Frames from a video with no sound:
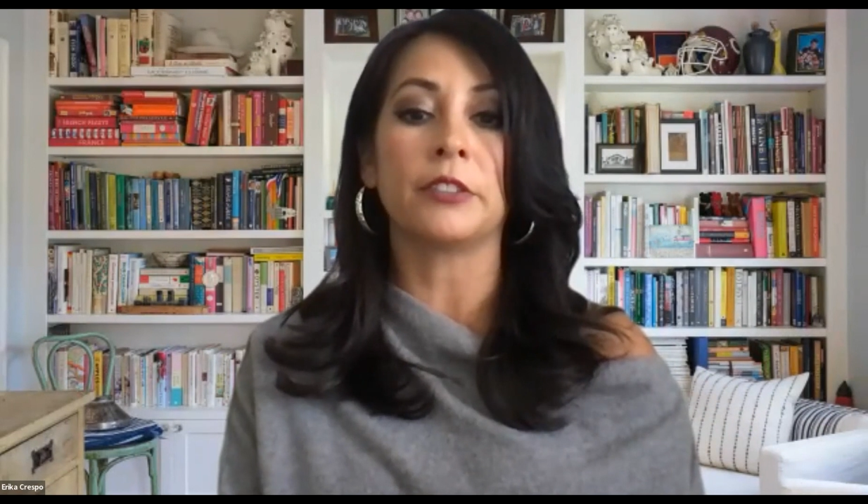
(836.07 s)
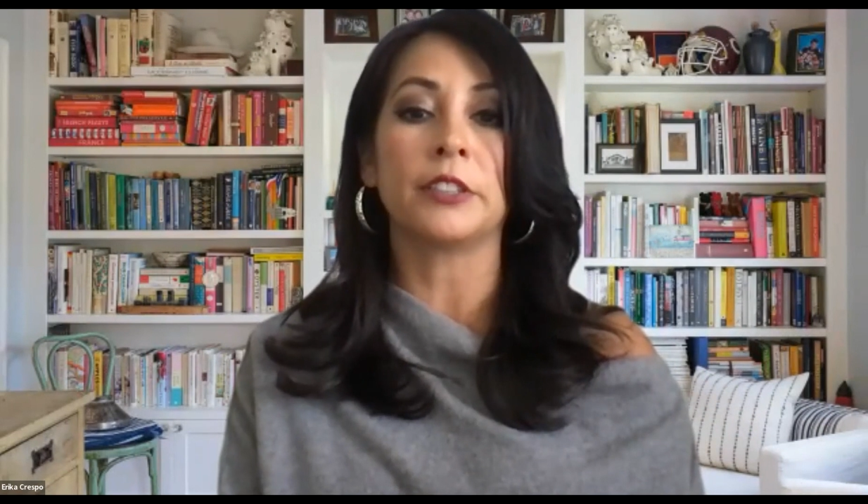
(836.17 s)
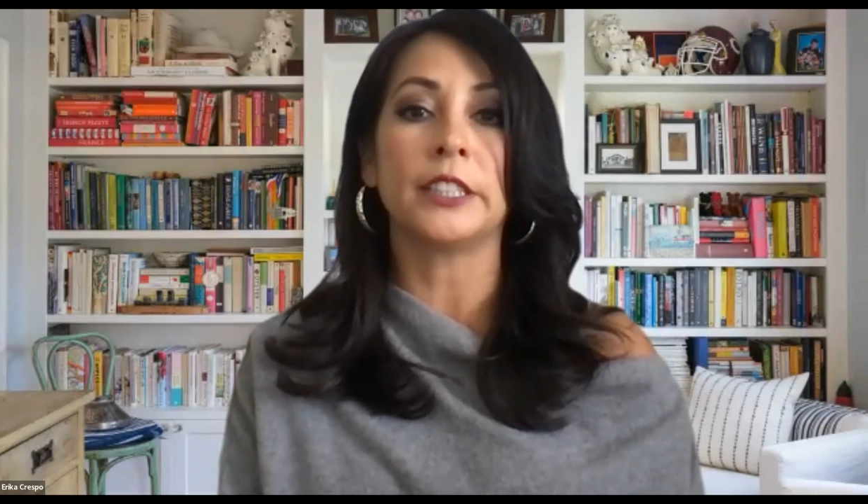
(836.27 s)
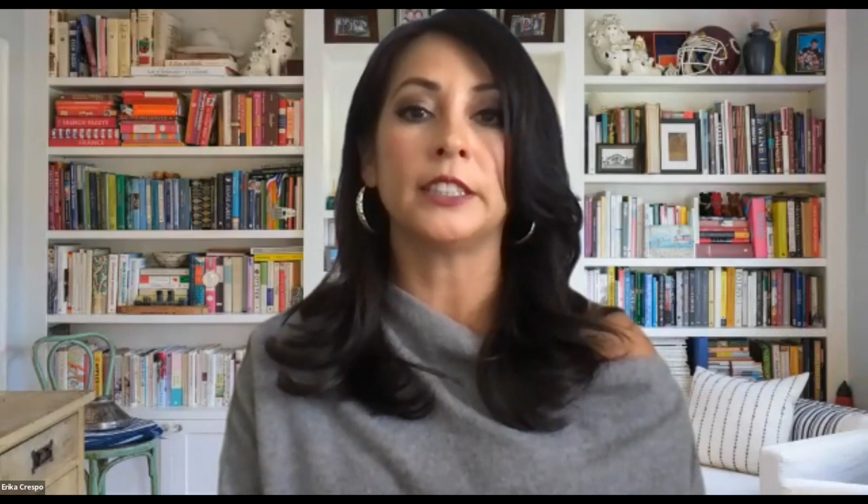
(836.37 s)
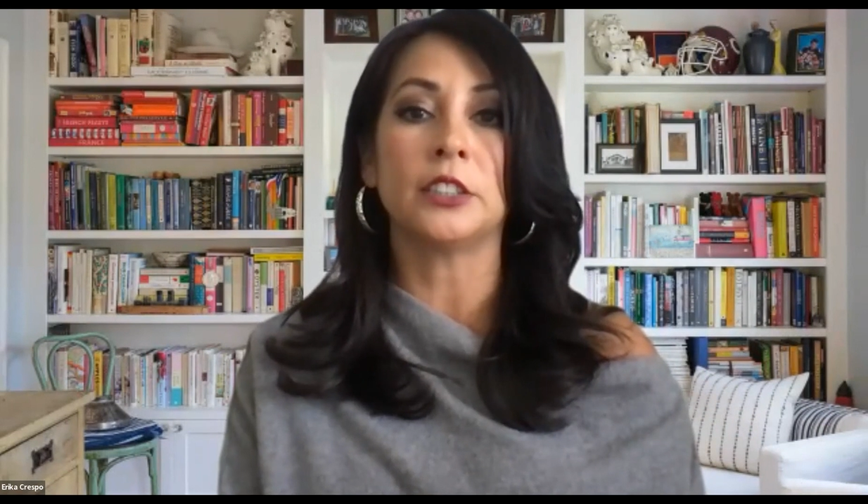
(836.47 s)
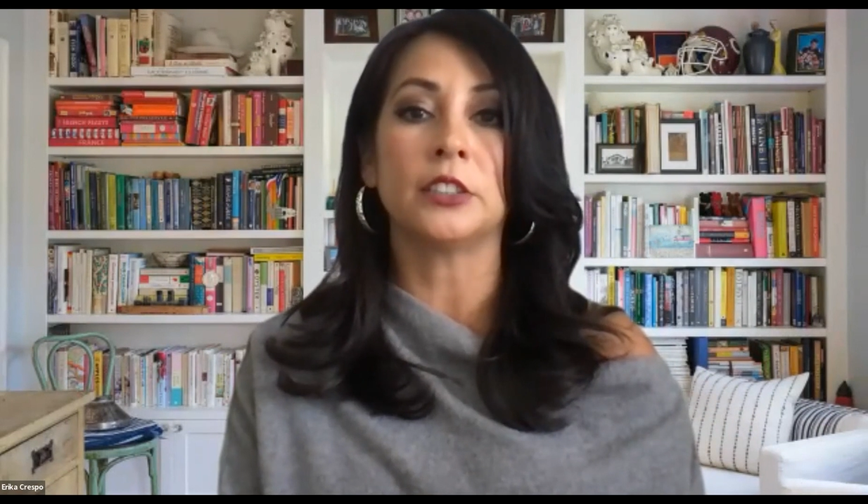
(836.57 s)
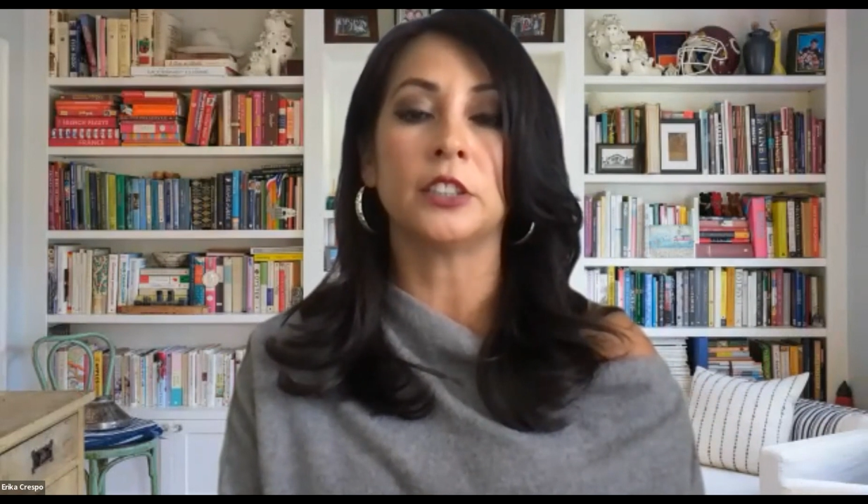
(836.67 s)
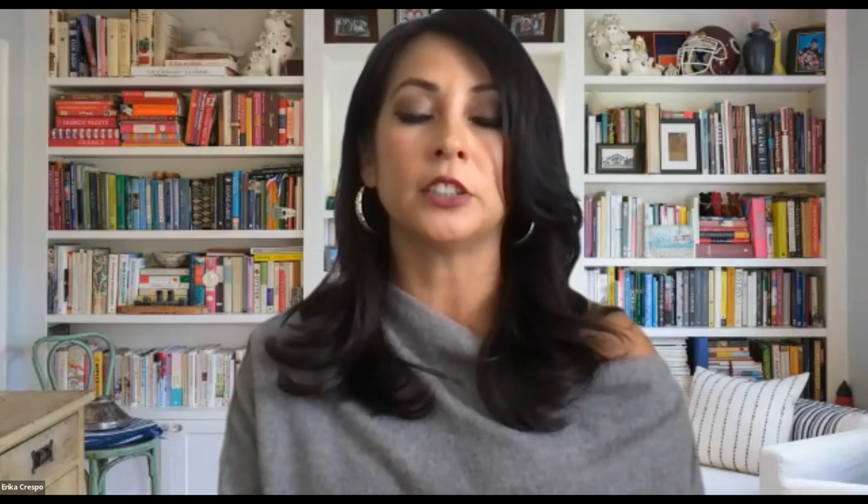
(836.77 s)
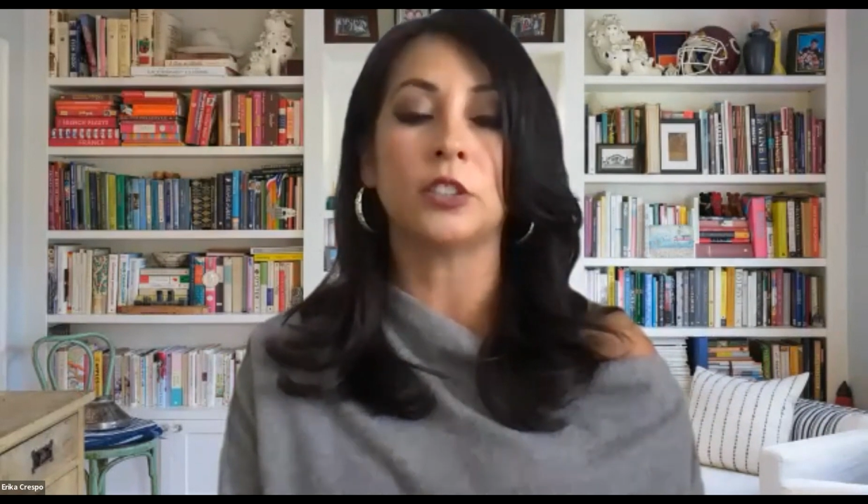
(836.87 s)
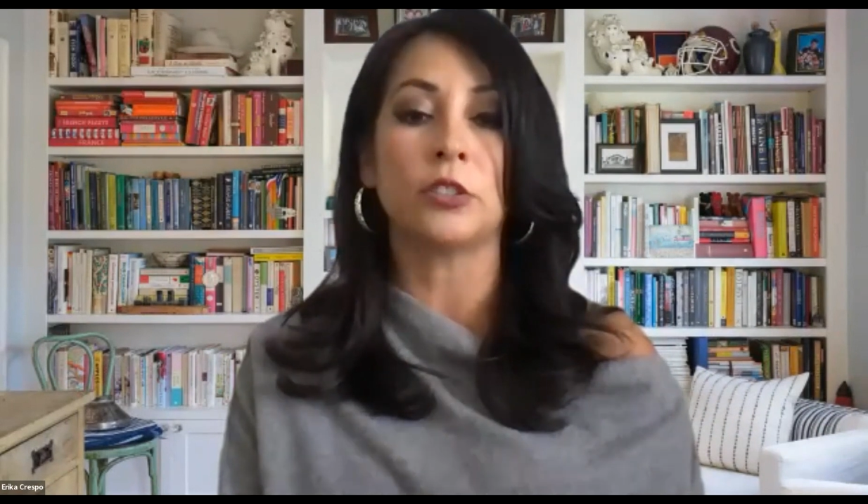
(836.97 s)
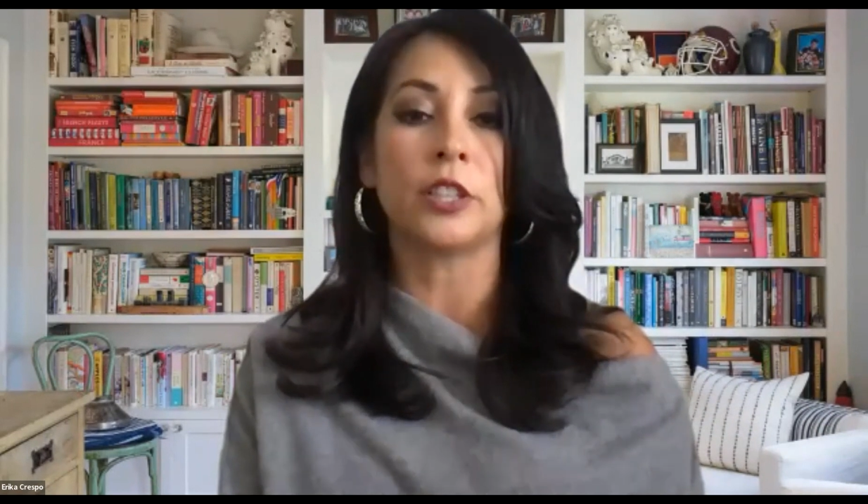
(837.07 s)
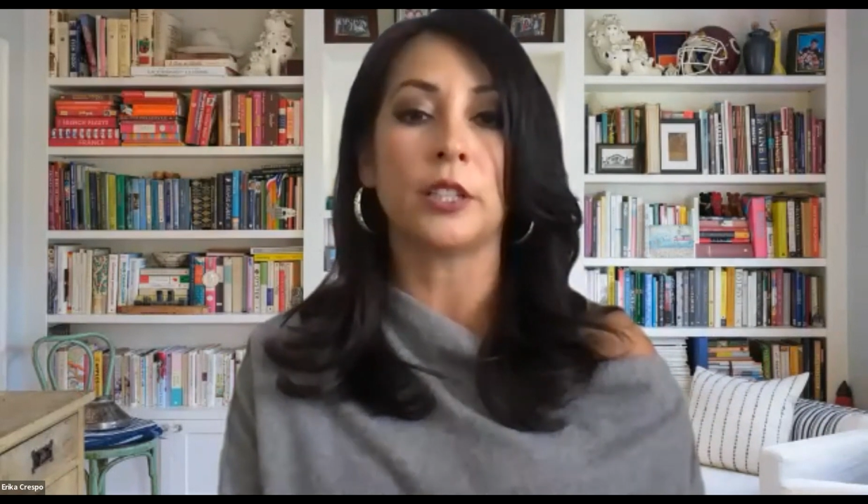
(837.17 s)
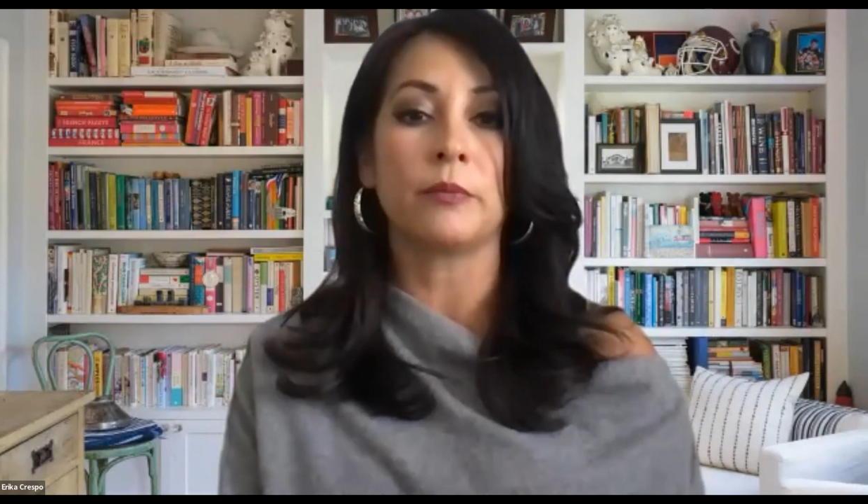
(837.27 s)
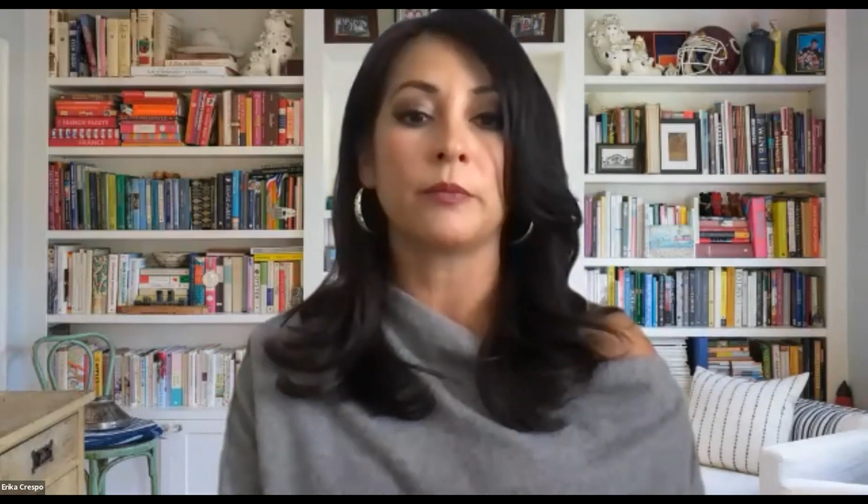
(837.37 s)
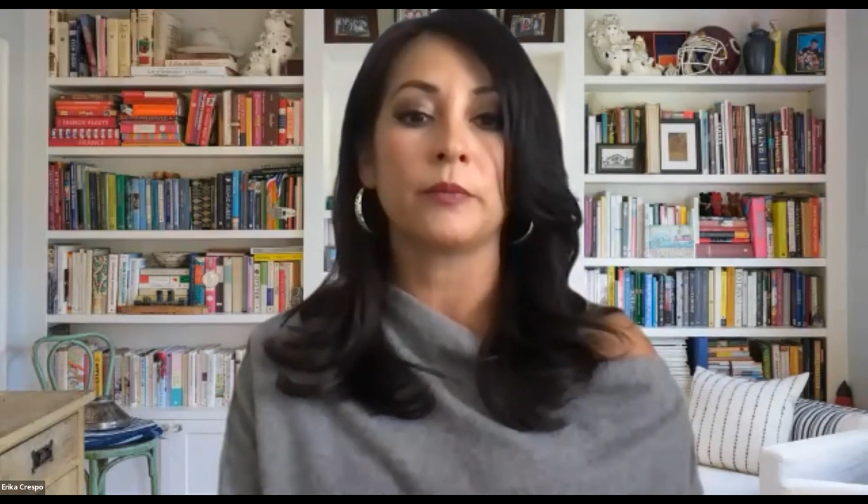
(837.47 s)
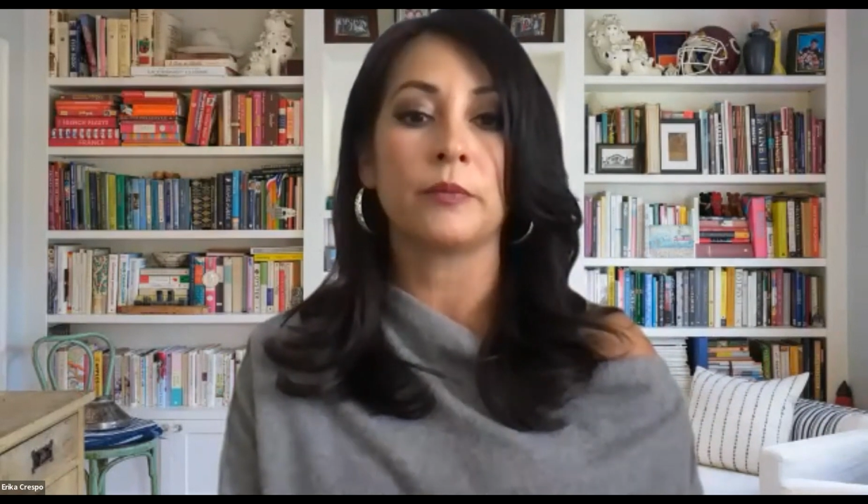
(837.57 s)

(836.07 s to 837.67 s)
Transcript: released during soaking?